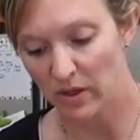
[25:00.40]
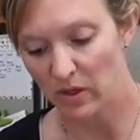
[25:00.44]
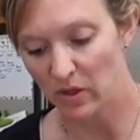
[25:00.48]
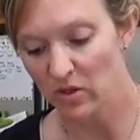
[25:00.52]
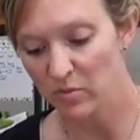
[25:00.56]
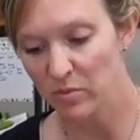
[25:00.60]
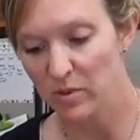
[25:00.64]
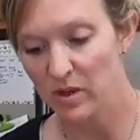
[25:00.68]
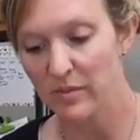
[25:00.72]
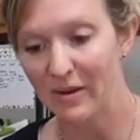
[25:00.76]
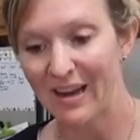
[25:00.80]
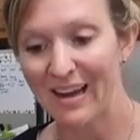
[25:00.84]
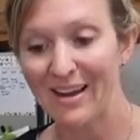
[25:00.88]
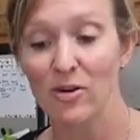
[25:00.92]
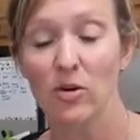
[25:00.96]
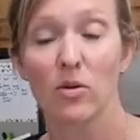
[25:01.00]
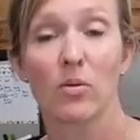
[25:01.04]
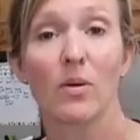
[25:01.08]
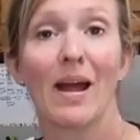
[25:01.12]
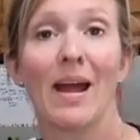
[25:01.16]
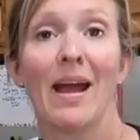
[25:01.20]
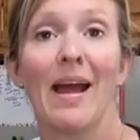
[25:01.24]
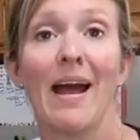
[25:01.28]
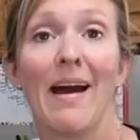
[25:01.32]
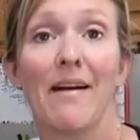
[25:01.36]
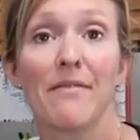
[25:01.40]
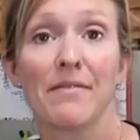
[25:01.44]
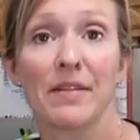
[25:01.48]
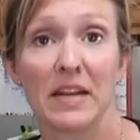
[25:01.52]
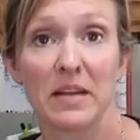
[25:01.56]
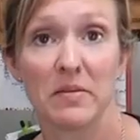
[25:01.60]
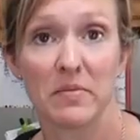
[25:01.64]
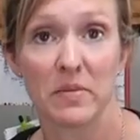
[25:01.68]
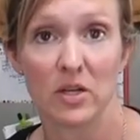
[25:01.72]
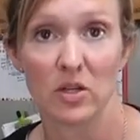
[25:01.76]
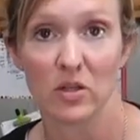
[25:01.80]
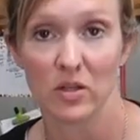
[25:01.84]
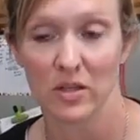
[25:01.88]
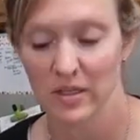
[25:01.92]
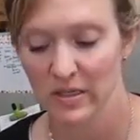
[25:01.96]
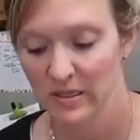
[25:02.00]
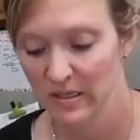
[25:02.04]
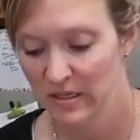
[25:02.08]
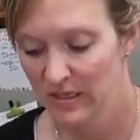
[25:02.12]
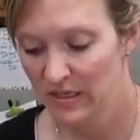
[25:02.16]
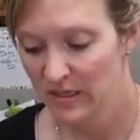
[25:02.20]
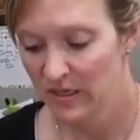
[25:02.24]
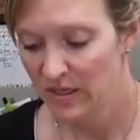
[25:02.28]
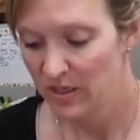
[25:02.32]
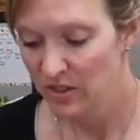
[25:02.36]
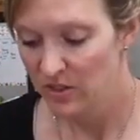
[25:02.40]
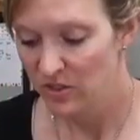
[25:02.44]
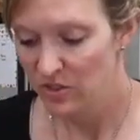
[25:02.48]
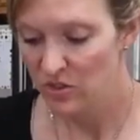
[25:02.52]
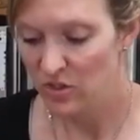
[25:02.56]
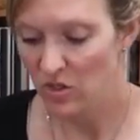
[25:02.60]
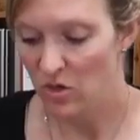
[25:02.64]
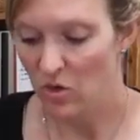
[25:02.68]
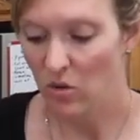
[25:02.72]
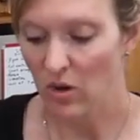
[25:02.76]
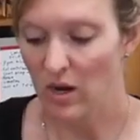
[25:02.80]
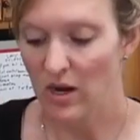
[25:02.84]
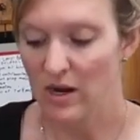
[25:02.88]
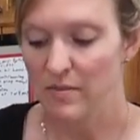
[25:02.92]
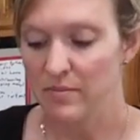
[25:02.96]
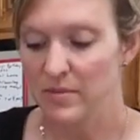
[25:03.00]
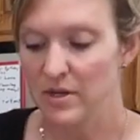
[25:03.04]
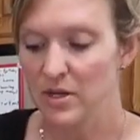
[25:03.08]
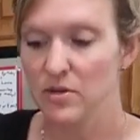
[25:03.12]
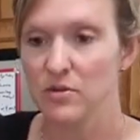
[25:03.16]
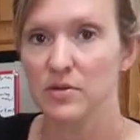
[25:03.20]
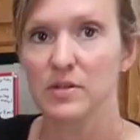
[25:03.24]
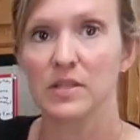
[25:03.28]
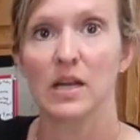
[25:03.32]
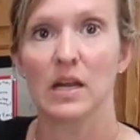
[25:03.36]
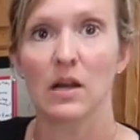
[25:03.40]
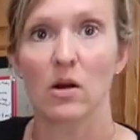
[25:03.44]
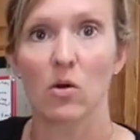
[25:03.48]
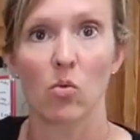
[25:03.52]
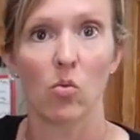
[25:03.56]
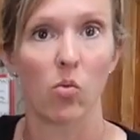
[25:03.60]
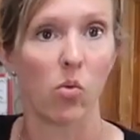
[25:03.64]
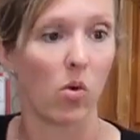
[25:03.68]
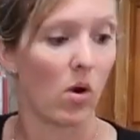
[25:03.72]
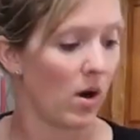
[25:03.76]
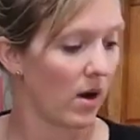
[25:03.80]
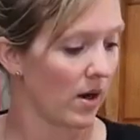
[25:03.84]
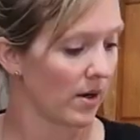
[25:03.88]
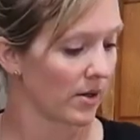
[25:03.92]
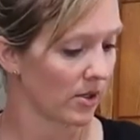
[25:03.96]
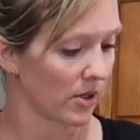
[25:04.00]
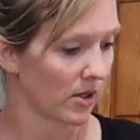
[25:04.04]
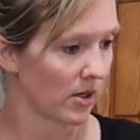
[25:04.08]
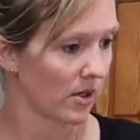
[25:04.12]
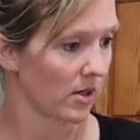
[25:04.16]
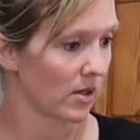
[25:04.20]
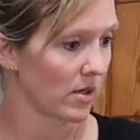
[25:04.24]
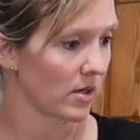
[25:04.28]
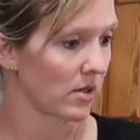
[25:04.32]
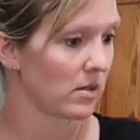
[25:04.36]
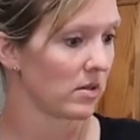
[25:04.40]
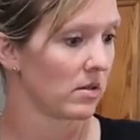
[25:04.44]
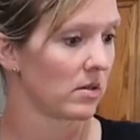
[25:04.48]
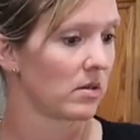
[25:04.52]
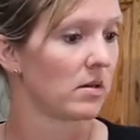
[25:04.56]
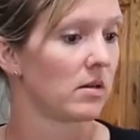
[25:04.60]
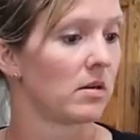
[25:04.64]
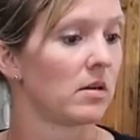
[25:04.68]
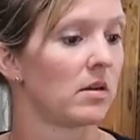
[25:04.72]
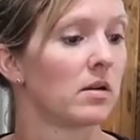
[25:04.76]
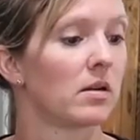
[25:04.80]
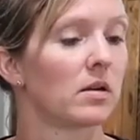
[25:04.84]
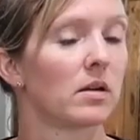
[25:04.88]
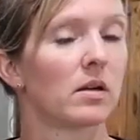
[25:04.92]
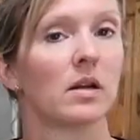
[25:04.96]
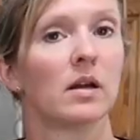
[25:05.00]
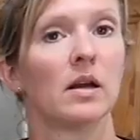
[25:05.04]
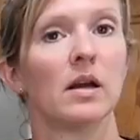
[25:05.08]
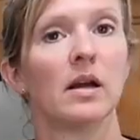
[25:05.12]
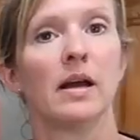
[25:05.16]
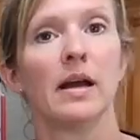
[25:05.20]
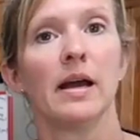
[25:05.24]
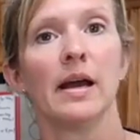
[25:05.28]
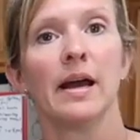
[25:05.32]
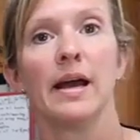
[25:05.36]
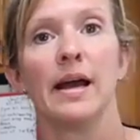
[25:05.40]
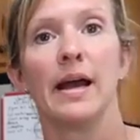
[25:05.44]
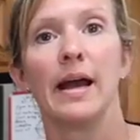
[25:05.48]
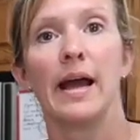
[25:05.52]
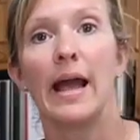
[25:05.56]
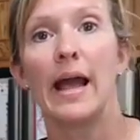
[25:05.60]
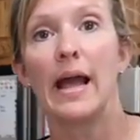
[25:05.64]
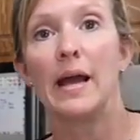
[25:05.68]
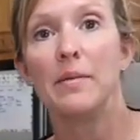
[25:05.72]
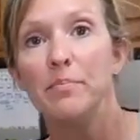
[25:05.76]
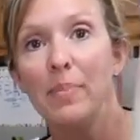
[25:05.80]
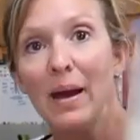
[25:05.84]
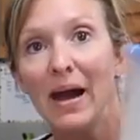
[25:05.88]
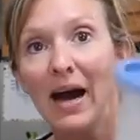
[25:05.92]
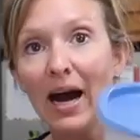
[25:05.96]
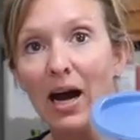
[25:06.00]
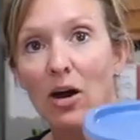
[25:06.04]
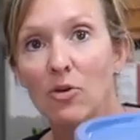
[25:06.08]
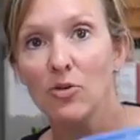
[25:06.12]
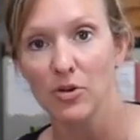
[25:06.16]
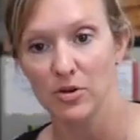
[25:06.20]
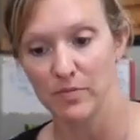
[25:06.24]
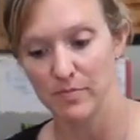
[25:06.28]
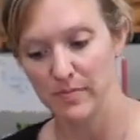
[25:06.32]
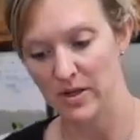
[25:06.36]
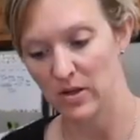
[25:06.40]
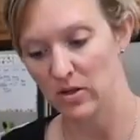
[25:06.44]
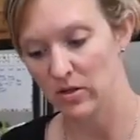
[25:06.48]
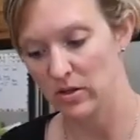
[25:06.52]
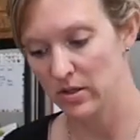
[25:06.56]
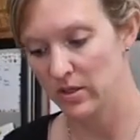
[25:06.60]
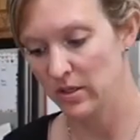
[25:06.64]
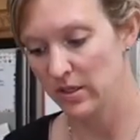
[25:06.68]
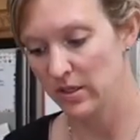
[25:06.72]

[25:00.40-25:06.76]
milk, but I don't have any milk. So I'm using water and powdered milk.